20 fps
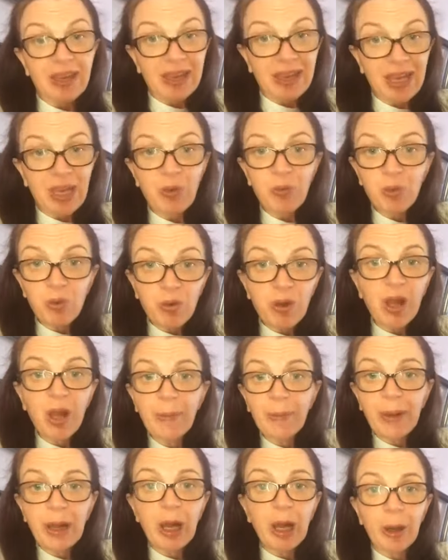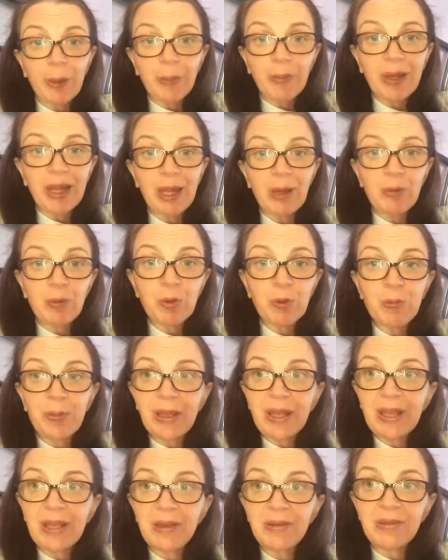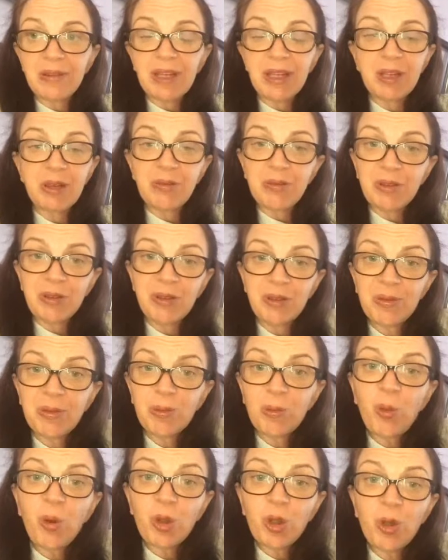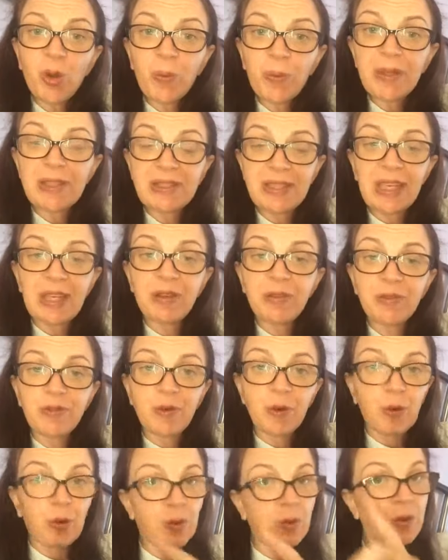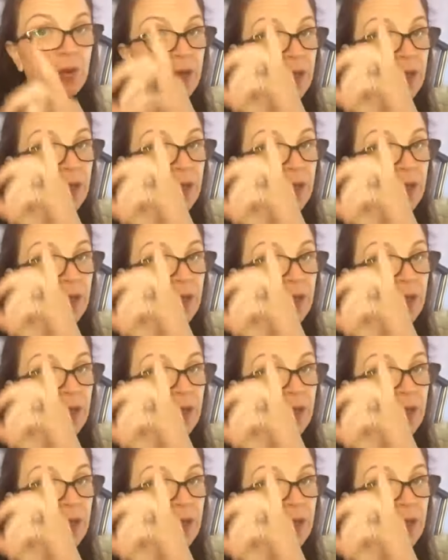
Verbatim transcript: it will come up it will be it's what you'll be seen for